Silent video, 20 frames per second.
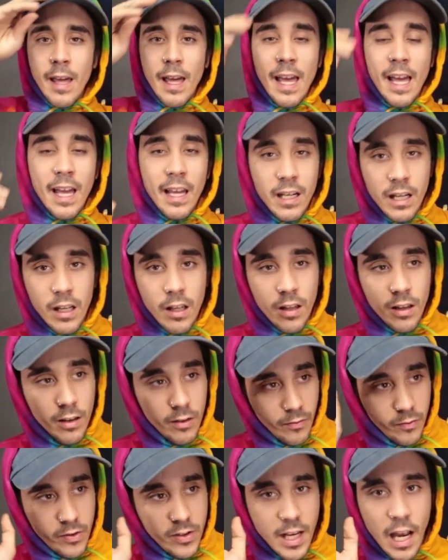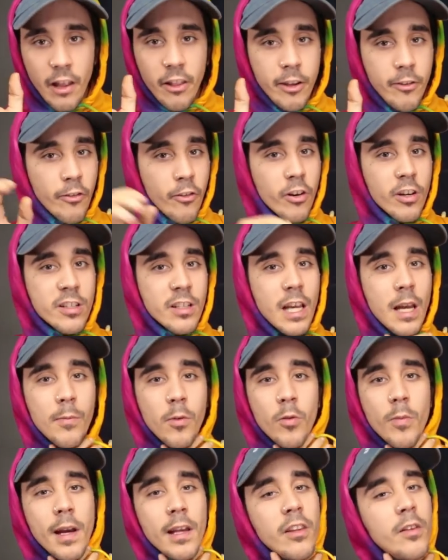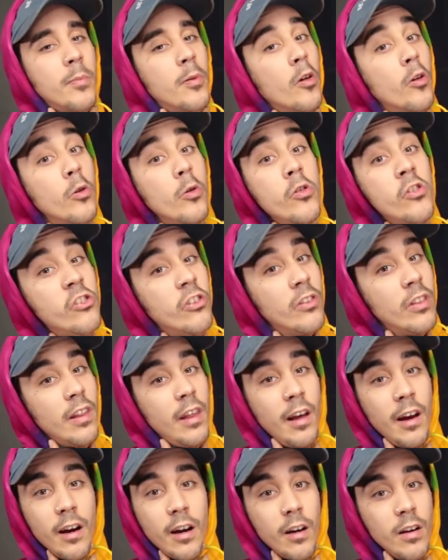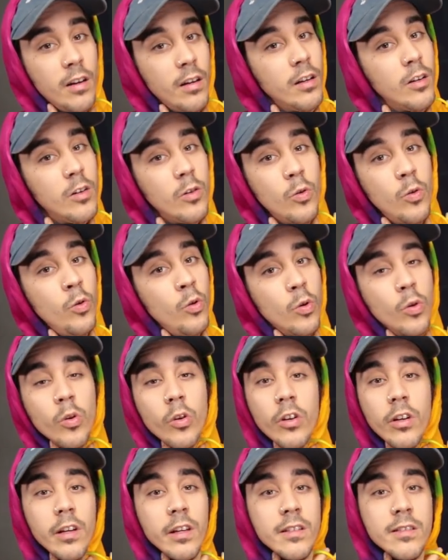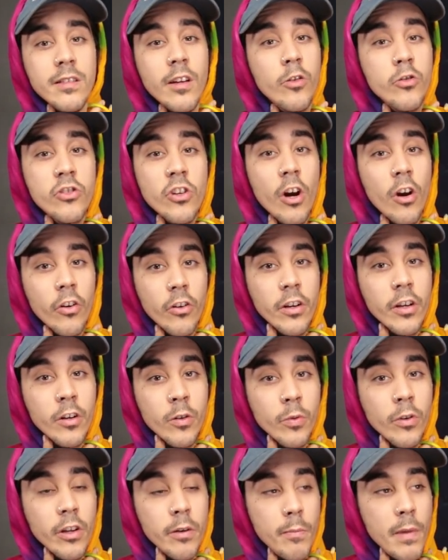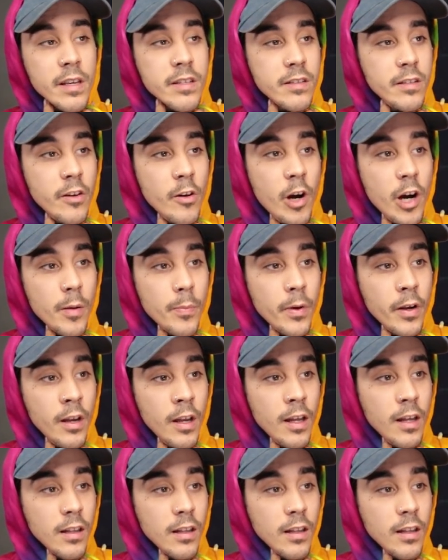And Delhi, for example, man, the pollution there, ooh, it's no joke. It'll really mess you up.